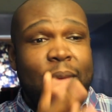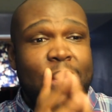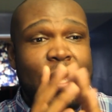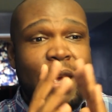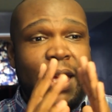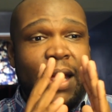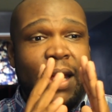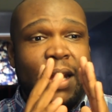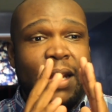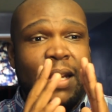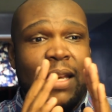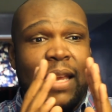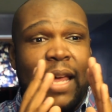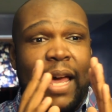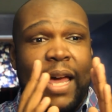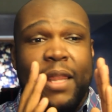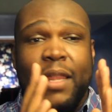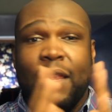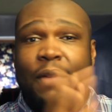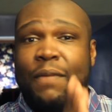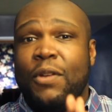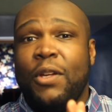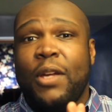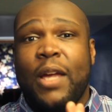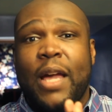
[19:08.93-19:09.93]
and I
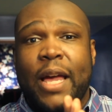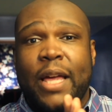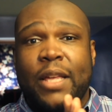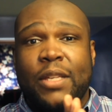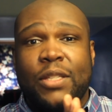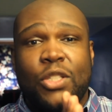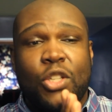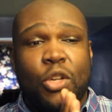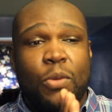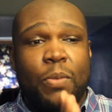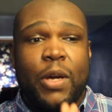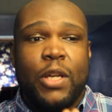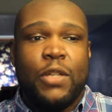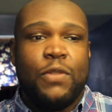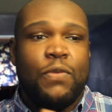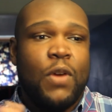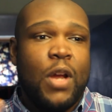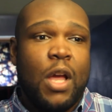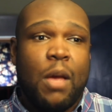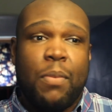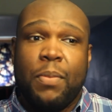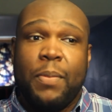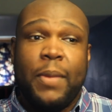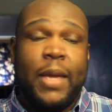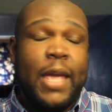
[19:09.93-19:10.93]
love you guys so much for
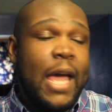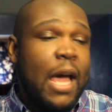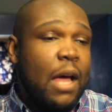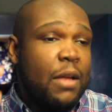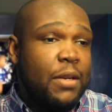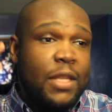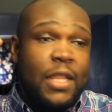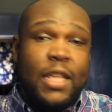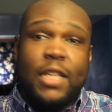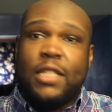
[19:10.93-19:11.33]
helping me out.